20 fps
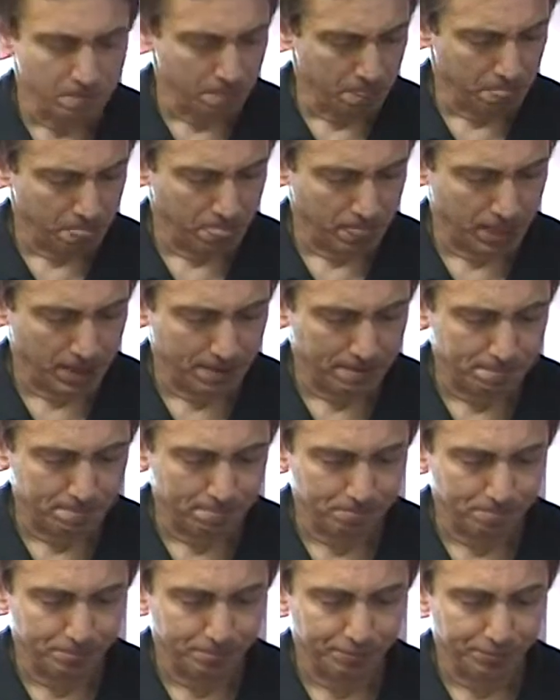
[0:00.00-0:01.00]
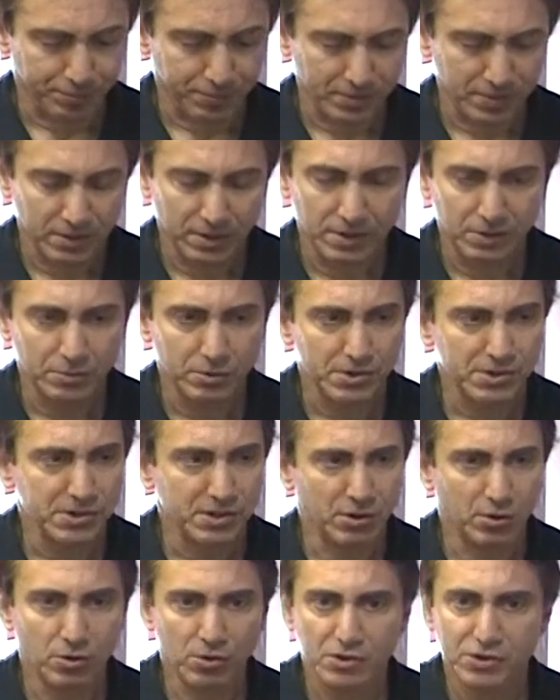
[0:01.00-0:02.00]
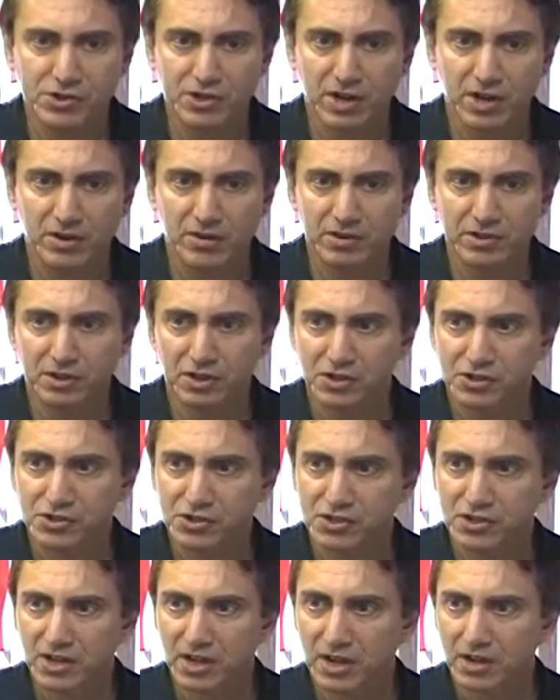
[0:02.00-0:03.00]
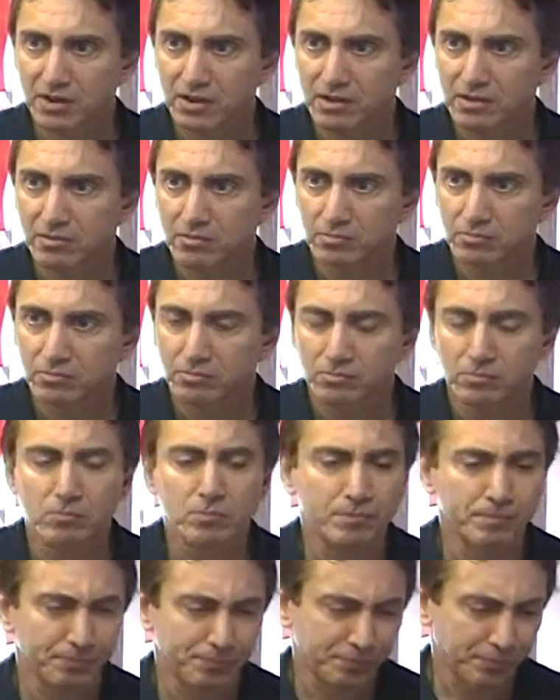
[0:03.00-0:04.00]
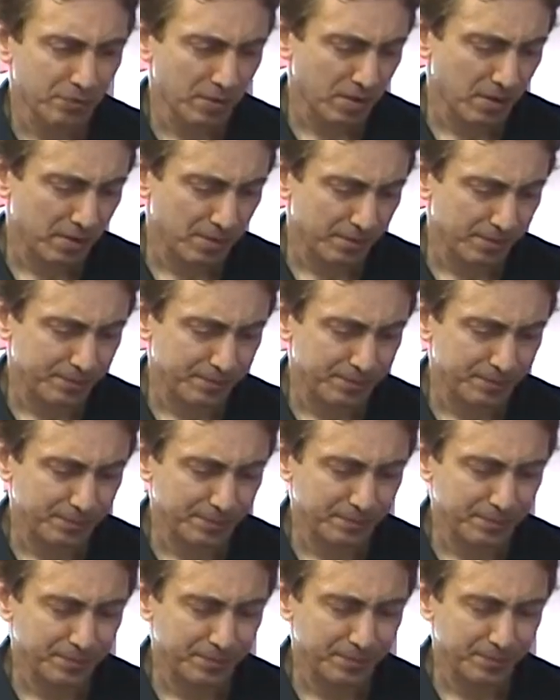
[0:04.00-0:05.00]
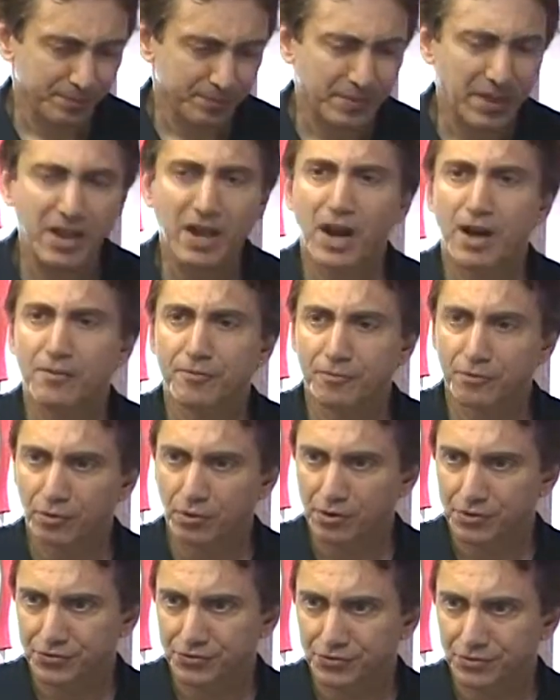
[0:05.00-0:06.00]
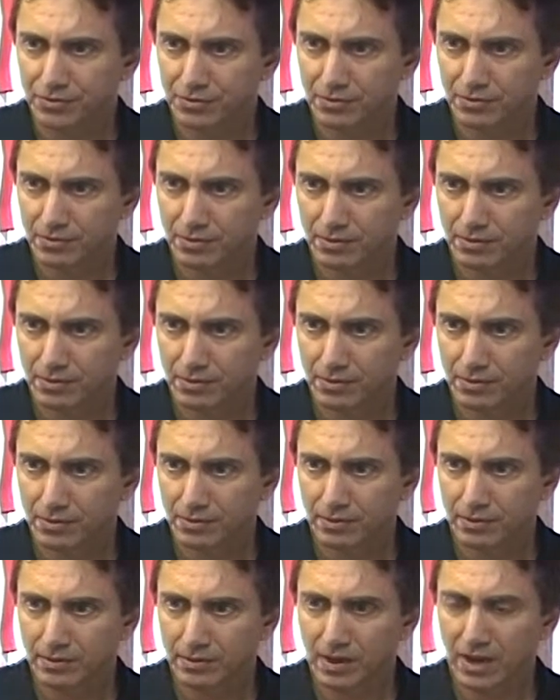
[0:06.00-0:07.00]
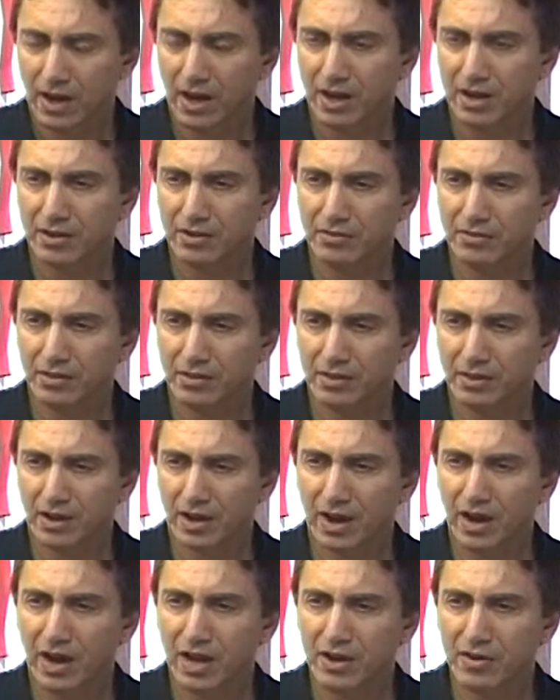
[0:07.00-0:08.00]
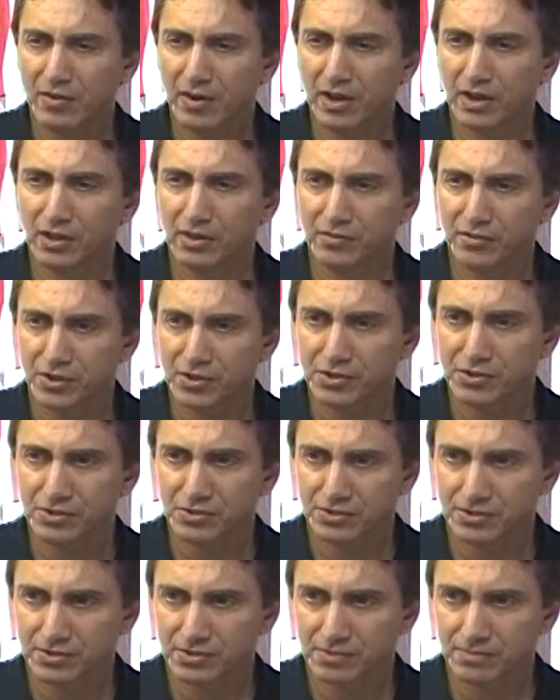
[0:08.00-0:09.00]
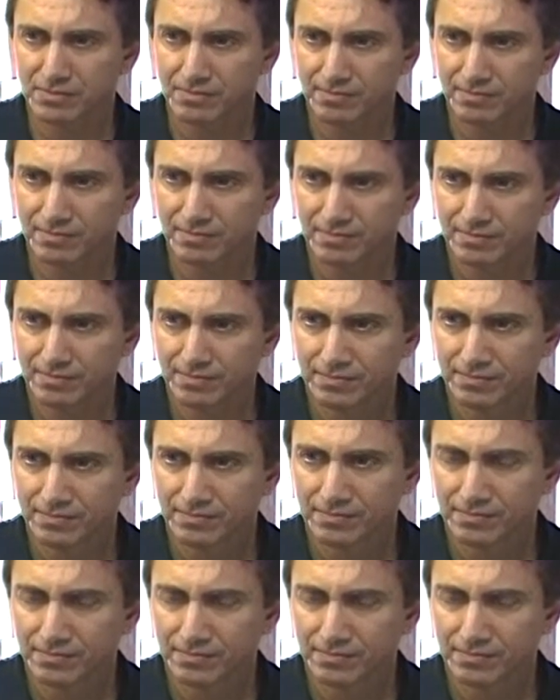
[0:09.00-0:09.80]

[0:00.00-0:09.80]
Monticello. Uh, what is it? Orange County, Dutchess County. Monticello is usually very cold. They got frost. Very cold. The higher the higher elevations. Yeah.